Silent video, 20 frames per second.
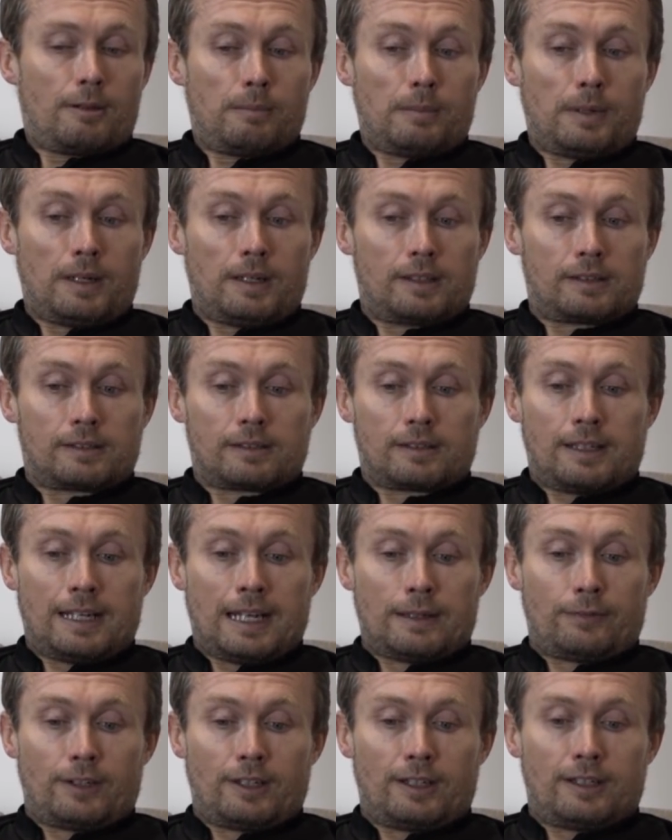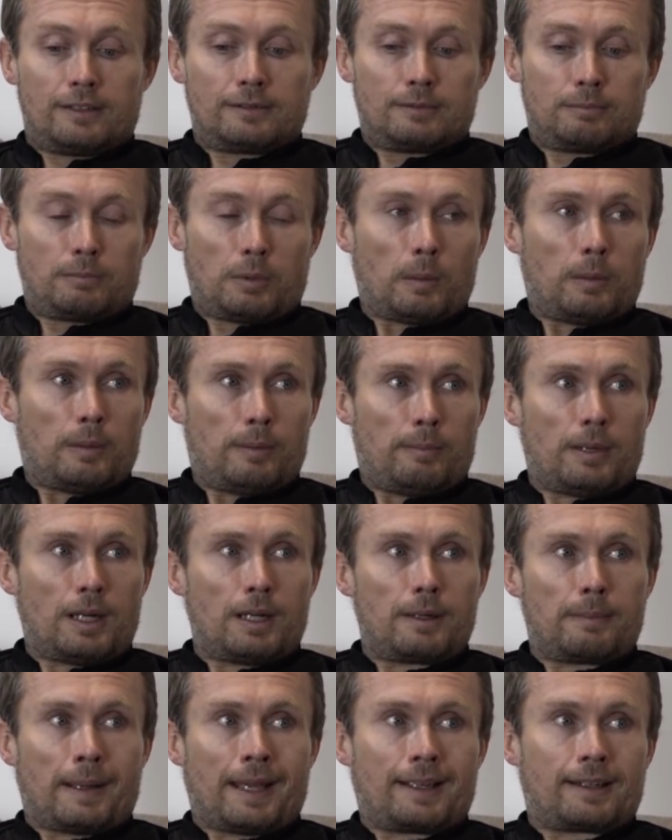but never proper
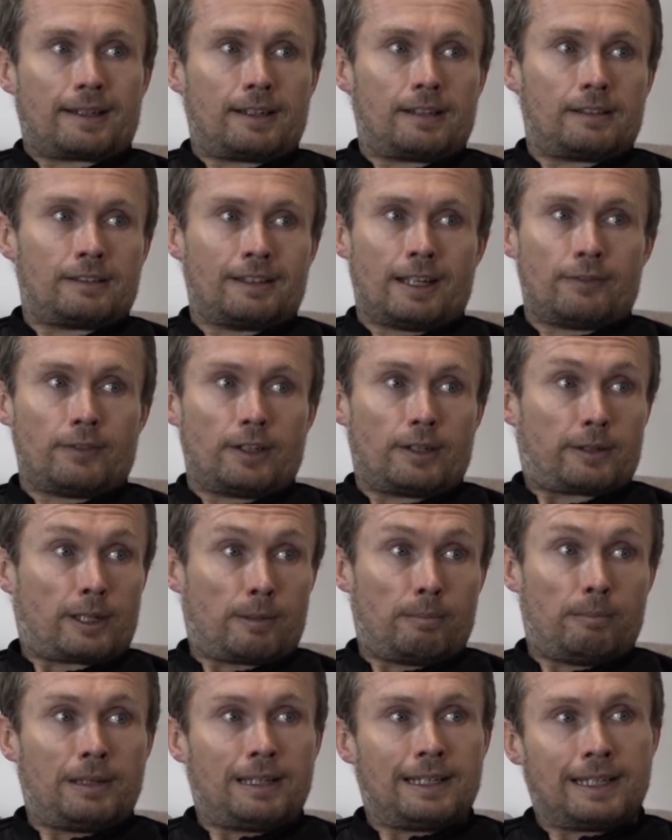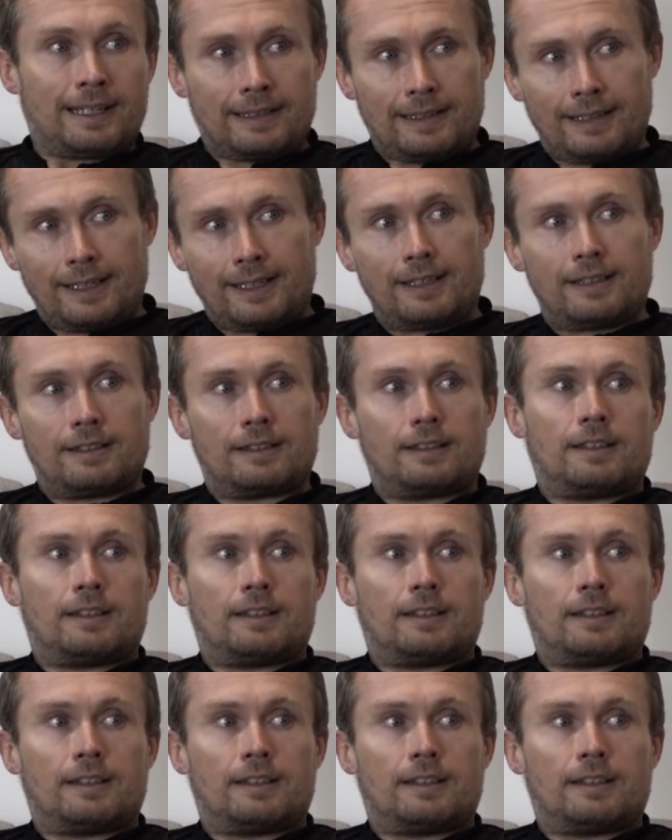bike packing, never completely,